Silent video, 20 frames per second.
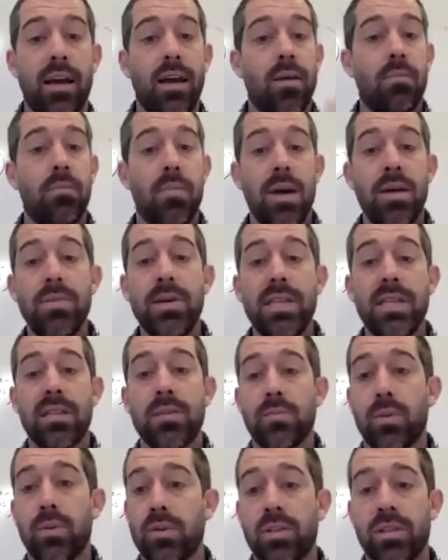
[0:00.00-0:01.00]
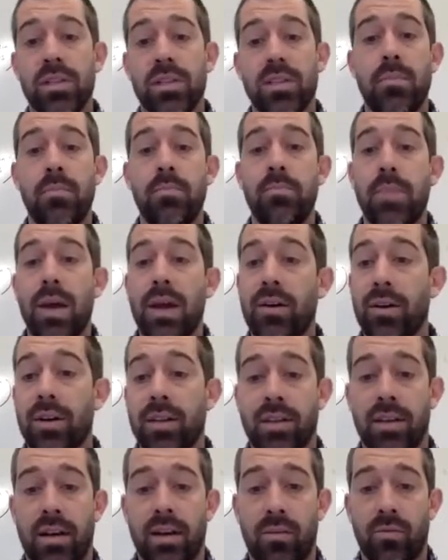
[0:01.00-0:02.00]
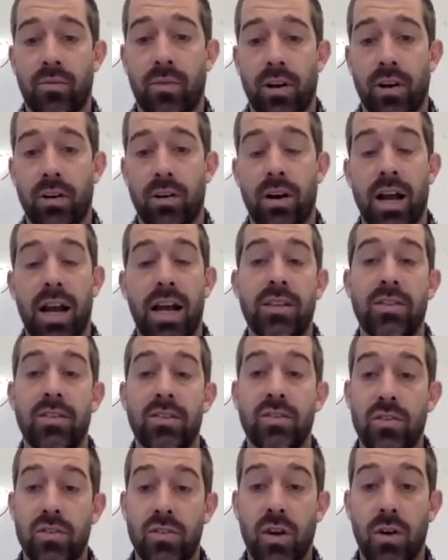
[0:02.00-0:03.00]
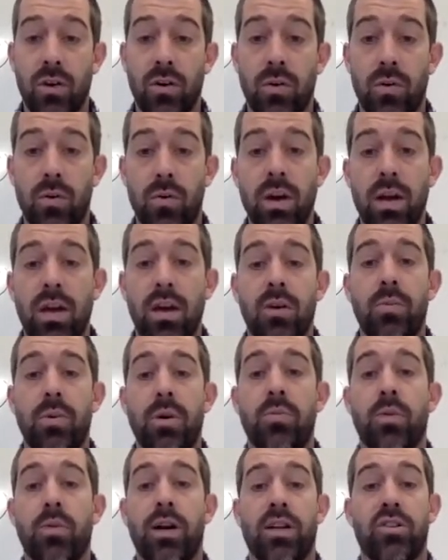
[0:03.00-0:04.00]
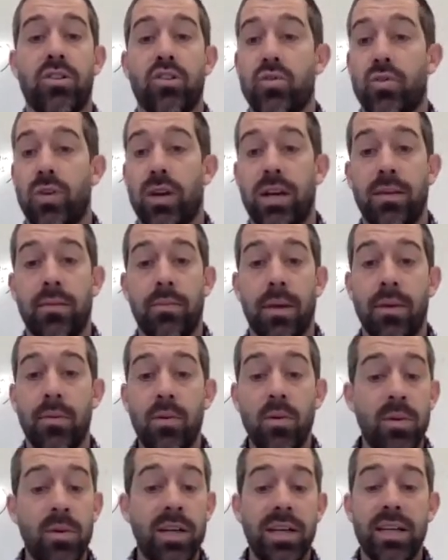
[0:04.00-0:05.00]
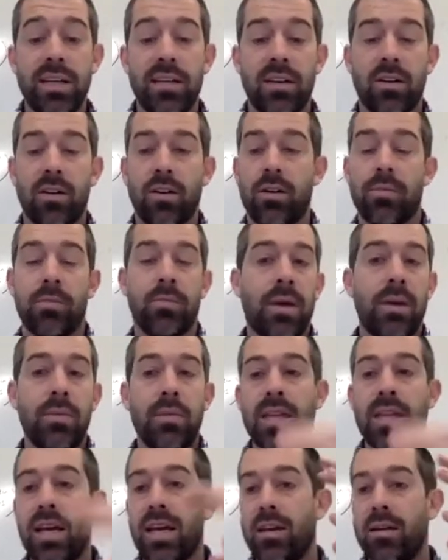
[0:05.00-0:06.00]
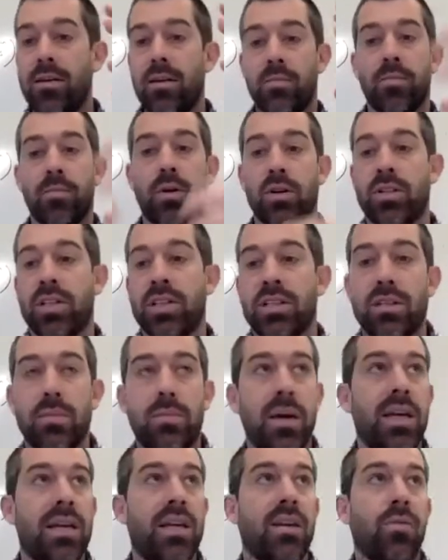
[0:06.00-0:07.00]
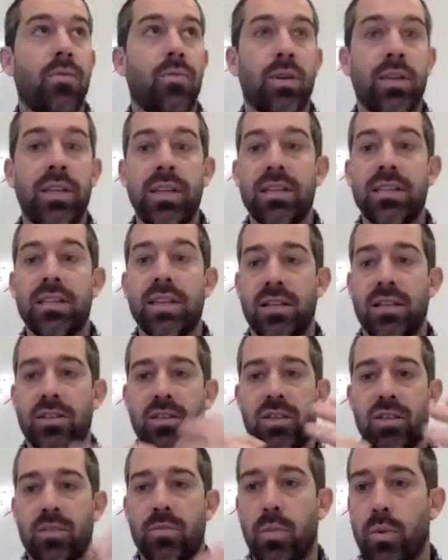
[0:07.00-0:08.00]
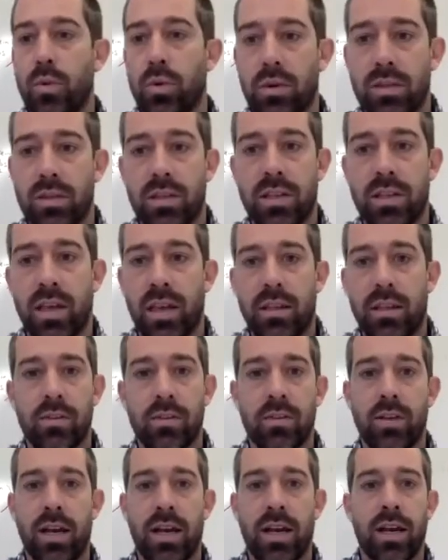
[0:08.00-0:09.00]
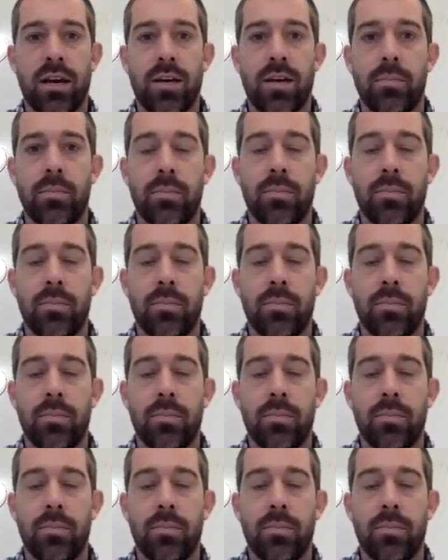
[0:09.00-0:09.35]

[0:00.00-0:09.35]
Maybe this person is a marathon runner, and so we want to trade. Maybe we need, or maybe they participate in a really intense sport, like they're like a